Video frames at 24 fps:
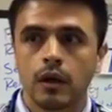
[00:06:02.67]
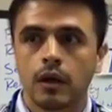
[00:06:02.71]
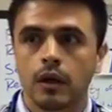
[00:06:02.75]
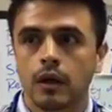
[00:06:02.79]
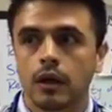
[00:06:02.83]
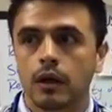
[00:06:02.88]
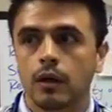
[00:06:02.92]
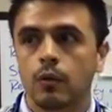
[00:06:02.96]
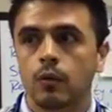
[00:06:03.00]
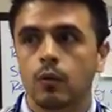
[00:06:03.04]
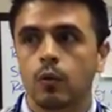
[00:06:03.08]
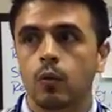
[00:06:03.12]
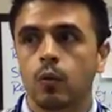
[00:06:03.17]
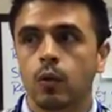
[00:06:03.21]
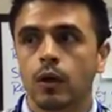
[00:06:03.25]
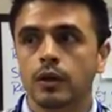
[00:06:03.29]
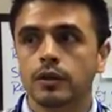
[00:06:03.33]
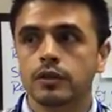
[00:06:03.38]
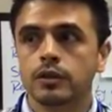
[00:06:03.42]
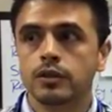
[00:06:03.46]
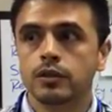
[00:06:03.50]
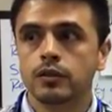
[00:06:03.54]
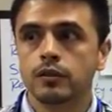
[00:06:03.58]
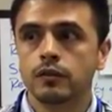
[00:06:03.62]

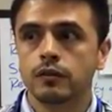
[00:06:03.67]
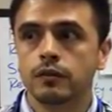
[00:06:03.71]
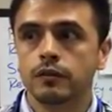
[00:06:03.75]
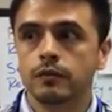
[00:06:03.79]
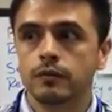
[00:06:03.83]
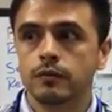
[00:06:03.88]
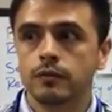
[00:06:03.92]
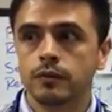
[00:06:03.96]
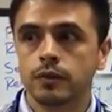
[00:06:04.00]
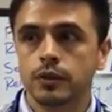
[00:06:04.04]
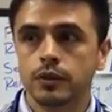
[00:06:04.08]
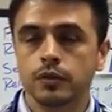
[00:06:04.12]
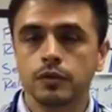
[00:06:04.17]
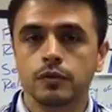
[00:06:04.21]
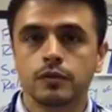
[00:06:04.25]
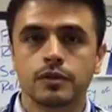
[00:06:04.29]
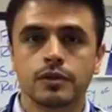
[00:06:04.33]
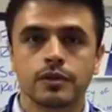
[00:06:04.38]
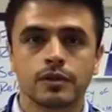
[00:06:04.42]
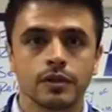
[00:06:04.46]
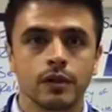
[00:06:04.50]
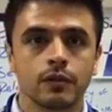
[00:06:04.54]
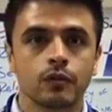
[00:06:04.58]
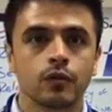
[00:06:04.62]
Once you've used
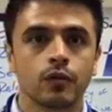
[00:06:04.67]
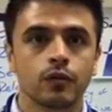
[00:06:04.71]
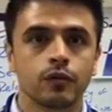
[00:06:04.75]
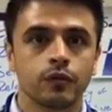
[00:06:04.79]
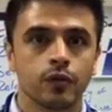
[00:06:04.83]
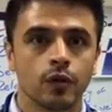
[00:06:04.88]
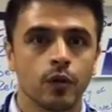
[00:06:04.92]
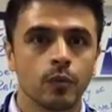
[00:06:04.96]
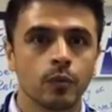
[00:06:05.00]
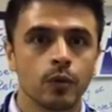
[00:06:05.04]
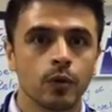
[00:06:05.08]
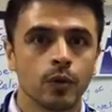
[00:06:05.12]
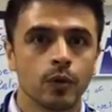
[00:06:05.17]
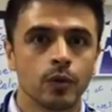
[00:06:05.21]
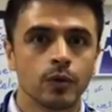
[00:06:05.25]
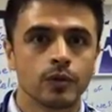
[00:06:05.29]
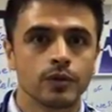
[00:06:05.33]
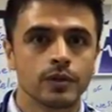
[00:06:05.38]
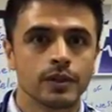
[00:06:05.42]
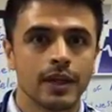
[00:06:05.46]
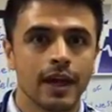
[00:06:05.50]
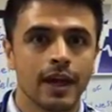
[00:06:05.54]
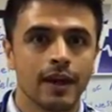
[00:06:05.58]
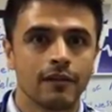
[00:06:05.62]
several foam
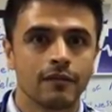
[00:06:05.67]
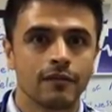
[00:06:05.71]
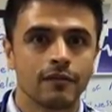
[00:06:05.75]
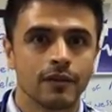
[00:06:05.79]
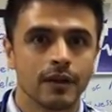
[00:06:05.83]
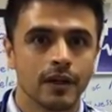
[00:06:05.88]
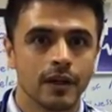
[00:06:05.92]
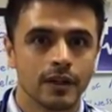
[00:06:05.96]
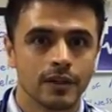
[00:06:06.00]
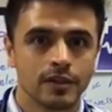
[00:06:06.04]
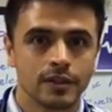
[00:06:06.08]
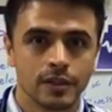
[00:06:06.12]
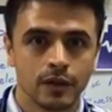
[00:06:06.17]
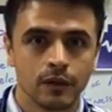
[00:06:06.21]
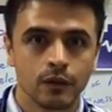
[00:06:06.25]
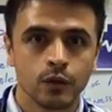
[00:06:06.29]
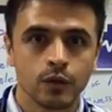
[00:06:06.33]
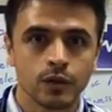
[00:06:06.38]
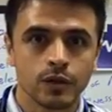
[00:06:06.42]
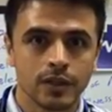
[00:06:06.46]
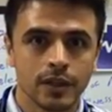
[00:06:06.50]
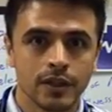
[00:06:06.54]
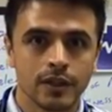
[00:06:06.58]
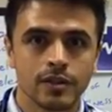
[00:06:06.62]
rollers and have several
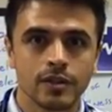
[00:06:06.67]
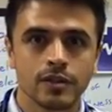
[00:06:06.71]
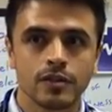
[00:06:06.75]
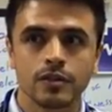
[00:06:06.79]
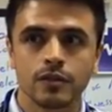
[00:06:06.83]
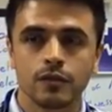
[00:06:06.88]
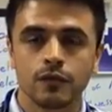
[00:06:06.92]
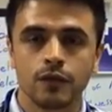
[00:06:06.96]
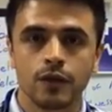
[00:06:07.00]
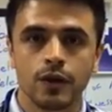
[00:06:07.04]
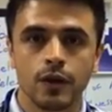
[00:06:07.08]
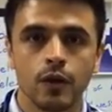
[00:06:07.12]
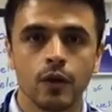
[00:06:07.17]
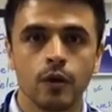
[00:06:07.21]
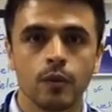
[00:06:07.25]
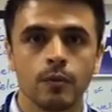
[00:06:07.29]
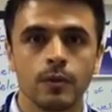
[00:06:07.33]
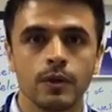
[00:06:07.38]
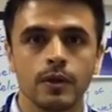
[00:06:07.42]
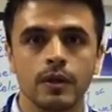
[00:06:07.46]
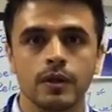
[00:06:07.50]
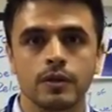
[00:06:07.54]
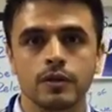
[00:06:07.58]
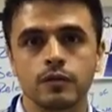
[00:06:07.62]
sessions of
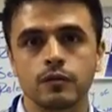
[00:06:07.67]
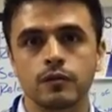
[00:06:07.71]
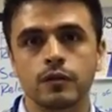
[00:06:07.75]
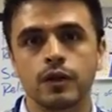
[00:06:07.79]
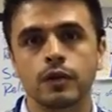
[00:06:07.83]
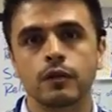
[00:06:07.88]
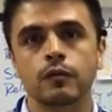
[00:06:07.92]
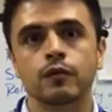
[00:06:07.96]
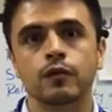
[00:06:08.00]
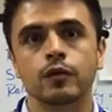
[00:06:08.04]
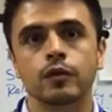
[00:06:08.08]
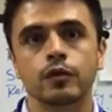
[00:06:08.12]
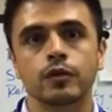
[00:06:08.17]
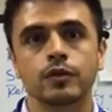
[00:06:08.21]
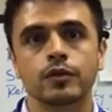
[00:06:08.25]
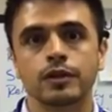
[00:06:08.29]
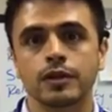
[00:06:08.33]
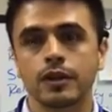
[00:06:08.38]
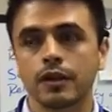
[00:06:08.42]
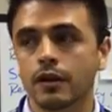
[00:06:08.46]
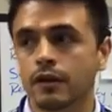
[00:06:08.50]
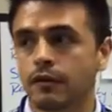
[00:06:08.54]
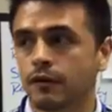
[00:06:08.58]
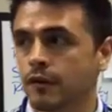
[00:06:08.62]
therapy that you've done for
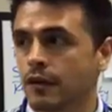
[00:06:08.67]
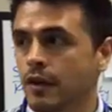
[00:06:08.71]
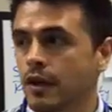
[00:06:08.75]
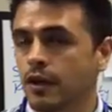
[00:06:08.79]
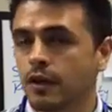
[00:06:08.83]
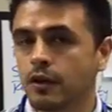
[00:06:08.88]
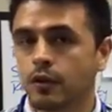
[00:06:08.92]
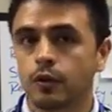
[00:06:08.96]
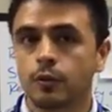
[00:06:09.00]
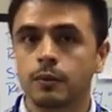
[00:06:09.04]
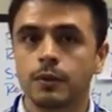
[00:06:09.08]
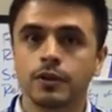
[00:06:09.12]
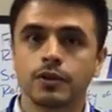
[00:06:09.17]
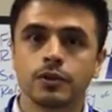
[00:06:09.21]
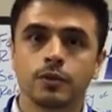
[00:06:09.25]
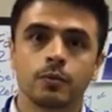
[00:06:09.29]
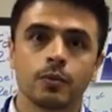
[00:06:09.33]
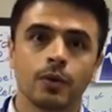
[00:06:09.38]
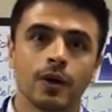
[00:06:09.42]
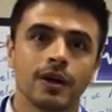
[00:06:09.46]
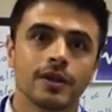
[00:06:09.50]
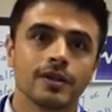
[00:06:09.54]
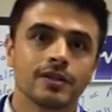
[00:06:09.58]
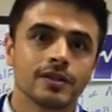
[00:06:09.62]
yourself, you'll be
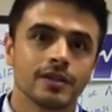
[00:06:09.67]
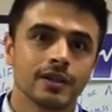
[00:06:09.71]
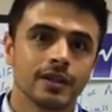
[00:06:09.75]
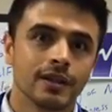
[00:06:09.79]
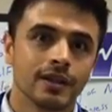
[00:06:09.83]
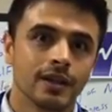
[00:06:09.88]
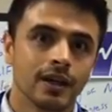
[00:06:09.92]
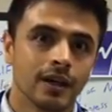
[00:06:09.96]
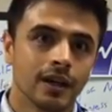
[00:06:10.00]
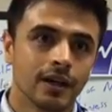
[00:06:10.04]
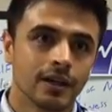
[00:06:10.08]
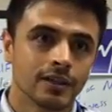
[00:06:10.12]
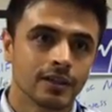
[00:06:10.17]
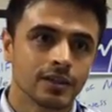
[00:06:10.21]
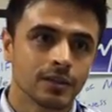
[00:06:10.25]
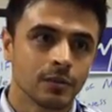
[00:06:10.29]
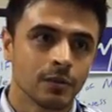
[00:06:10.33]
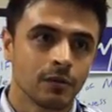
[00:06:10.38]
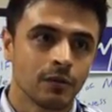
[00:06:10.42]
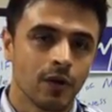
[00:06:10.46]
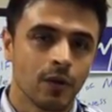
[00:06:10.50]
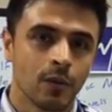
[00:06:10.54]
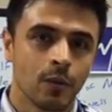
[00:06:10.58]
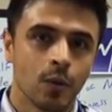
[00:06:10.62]
surprised that some
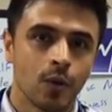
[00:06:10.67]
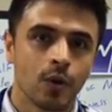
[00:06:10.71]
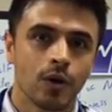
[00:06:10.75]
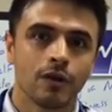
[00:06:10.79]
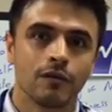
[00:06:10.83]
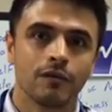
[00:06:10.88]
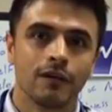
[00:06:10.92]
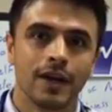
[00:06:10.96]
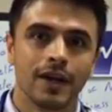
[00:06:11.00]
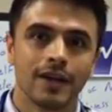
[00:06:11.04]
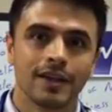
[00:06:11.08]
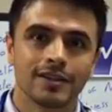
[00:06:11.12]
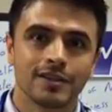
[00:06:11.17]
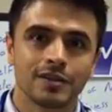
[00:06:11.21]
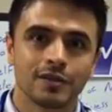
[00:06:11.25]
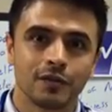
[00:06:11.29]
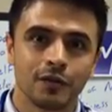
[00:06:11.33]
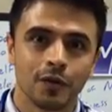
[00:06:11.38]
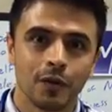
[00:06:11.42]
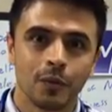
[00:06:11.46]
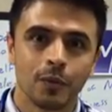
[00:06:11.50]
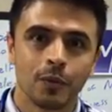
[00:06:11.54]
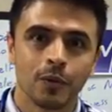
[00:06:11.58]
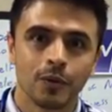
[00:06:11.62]
of our more advanced
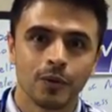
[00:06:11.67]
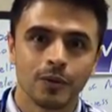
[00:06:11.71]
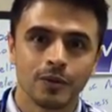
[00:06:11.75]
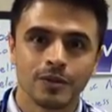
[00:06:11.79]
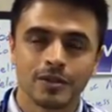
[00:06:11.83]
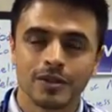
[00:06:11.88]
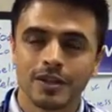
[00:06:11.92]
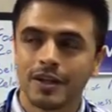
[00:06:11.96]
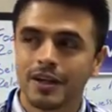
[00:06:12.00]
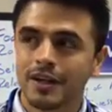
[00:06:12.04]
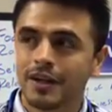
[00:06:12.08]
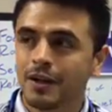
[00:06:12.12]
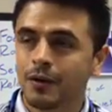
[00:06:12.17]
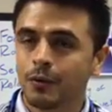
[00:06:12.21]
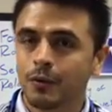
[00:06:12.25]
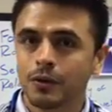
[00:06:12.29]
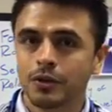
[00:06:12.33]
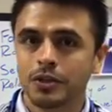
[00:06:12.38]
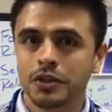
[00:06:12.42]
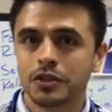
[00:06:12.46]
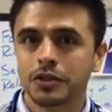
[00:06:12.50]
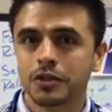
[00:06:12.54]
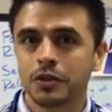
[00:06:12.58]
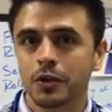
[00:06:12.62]
foam rollers will
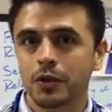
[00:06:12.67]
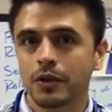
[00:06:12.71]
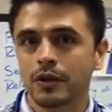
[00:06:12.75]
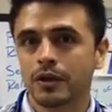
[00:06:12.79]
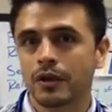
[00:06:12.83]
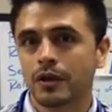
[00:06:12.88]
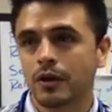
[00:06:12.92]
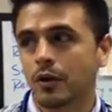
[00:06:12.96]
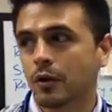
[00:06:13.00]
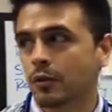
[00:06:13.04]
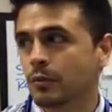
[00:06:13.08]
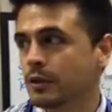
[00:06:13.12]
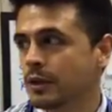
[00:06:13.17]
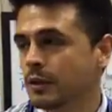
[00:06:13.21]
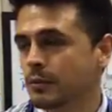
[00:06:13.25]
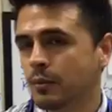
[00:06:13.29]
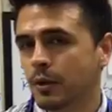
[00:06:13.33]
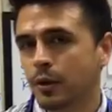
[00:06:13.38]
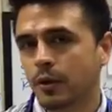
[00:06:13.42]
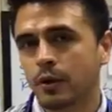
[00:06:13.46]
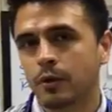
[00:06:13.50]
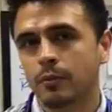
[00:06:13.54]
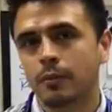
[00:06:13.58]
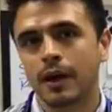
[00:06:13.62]
just go to Home
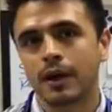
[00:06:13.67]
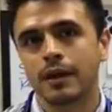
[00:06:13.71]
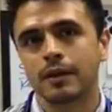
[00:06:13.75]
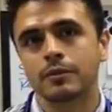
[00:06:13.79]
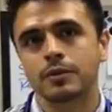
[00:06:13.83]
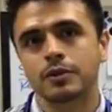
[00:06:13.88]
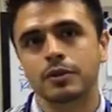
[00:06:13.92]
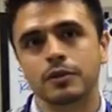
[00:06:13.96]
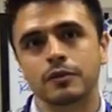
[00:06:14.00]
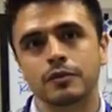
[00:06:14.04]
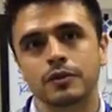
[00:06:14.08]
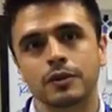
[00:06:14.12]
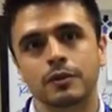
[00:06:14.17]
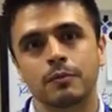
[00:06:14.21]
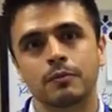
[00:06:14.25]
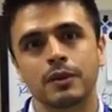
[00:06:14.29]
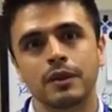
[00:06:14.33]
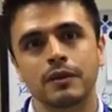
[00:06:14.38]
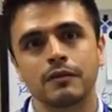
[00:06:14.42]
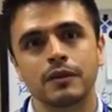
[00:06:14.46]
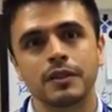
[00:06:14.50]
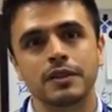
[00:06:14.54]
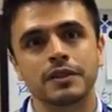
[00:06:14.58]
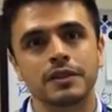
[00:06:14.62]
Depot and buy themselves a
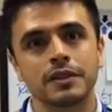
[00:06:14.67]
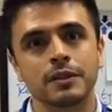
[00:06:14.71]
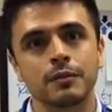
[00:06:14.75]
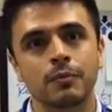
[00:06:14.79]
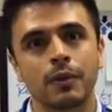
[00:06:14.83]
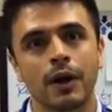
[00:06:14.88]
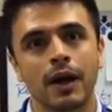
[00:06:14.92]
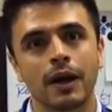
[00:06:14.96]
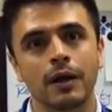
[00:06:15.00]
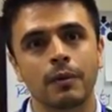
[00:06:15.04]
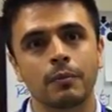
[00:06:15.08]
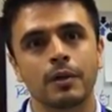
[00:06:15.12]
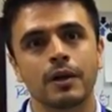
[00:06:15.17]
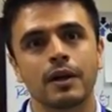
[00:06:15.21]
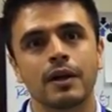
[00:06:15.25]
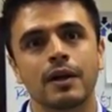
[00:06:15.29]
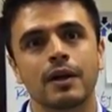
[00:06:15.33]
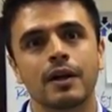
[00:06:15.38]
PVC pipe,